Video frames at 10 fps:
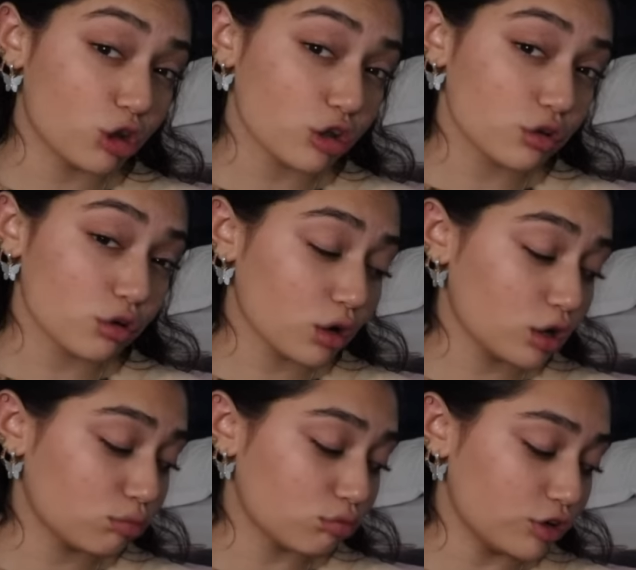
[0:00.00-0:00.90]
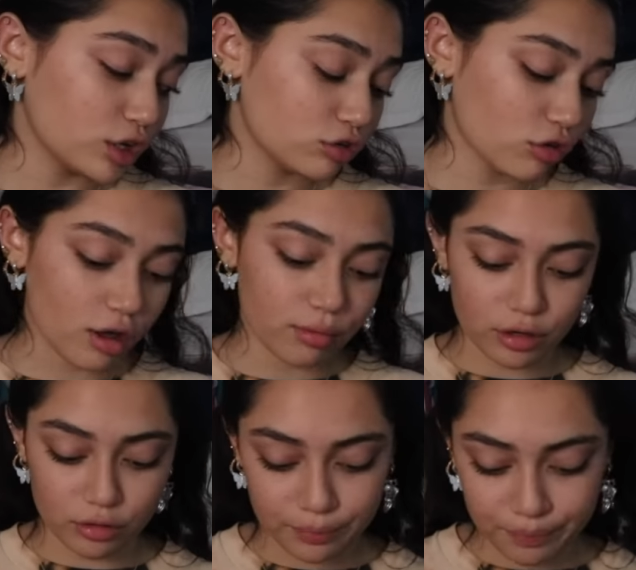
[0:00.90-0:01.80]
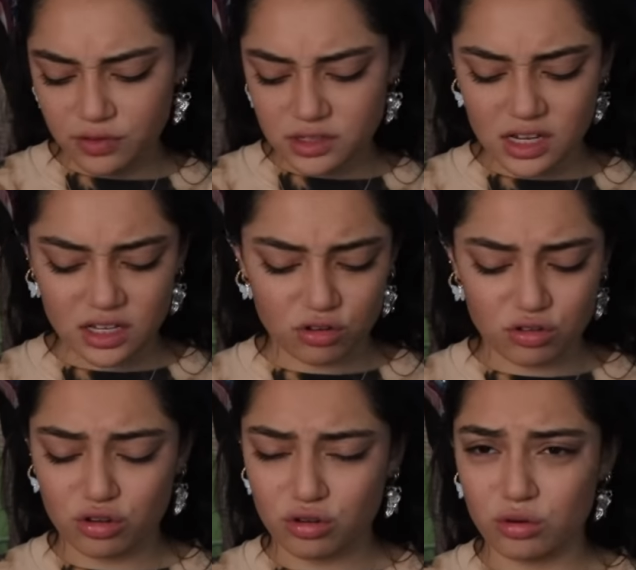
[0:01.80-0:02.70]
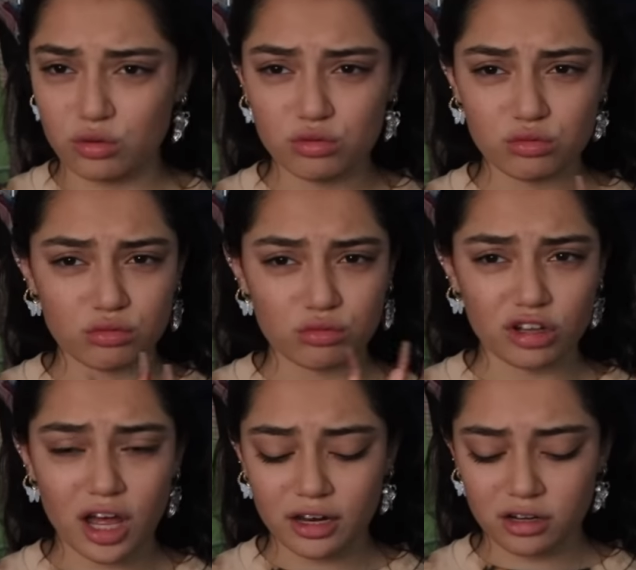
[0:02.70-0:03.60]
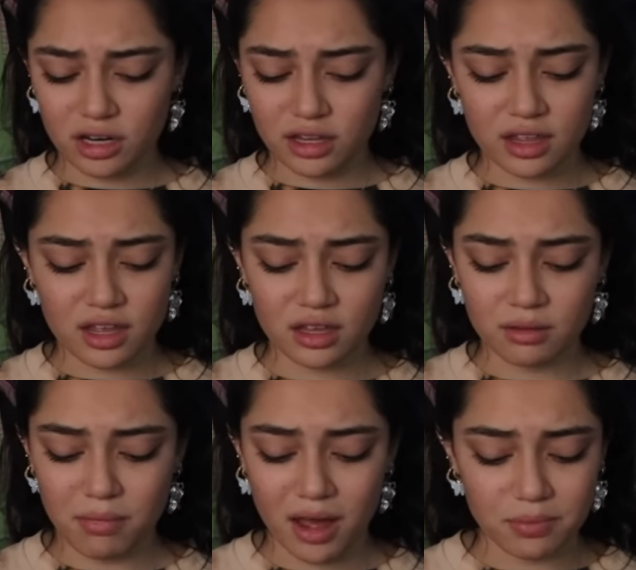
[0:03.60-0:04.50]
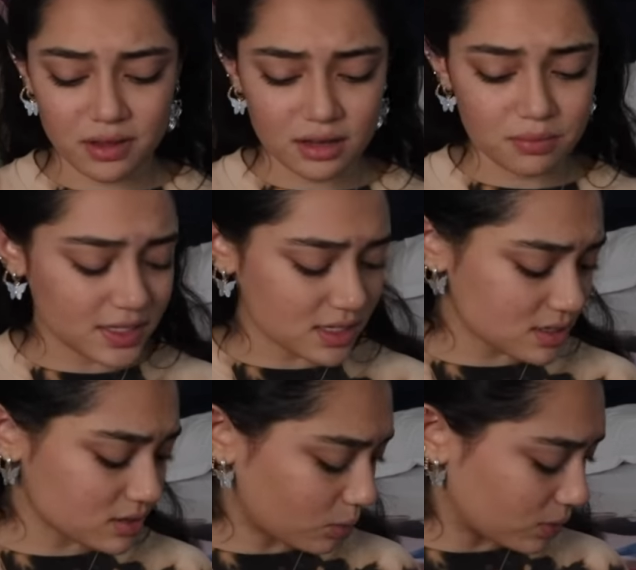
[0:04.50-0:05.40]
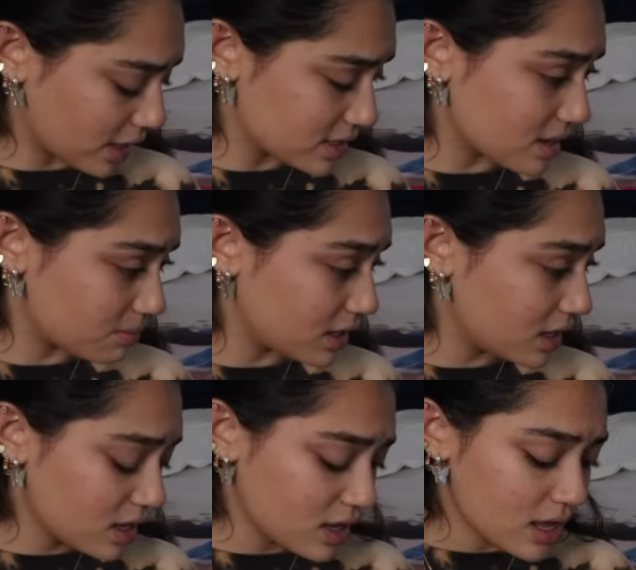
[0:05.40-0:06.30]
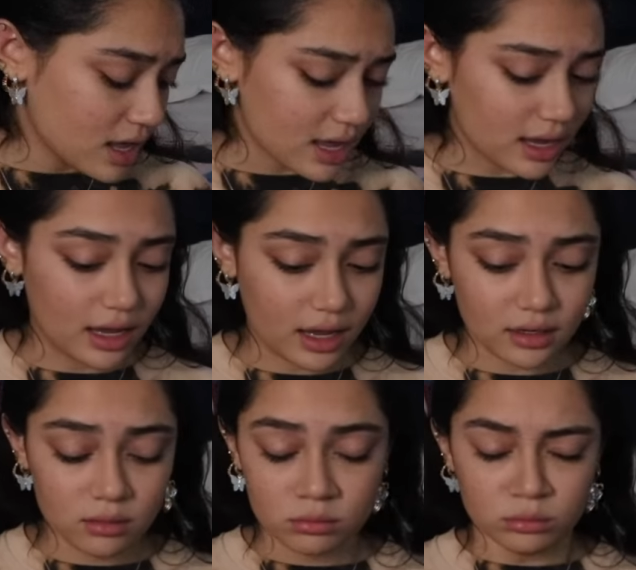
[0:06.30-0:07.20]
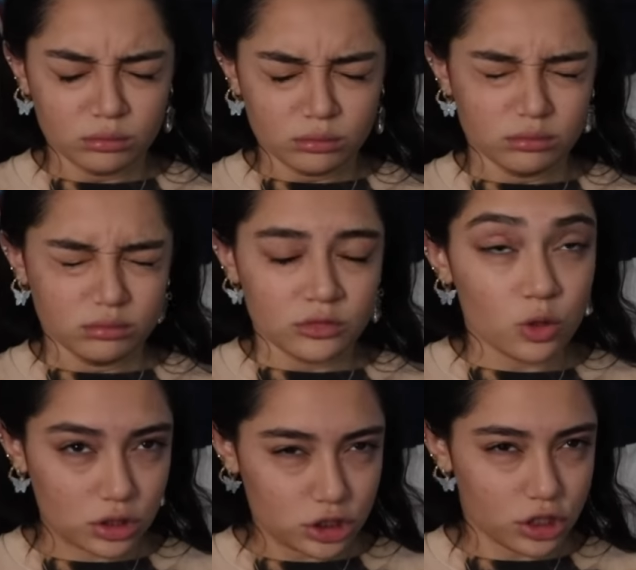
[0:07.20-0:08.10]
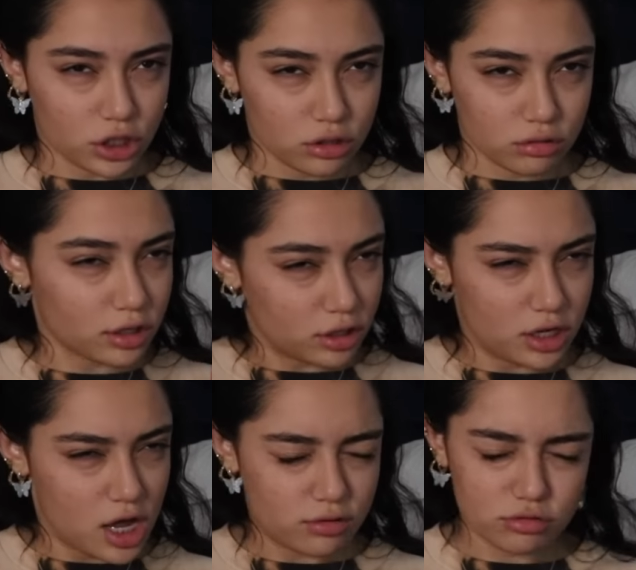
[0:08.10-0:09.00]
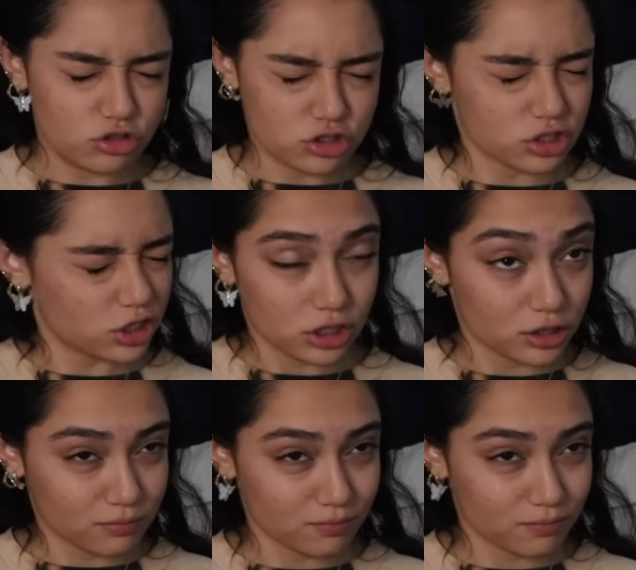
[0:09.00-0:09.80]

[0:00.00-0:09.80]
That's the one, Vina top? I don't know. This is like their new line or anything. Might be, but this is like what they sent me. And I'm gonna tell you that I was just like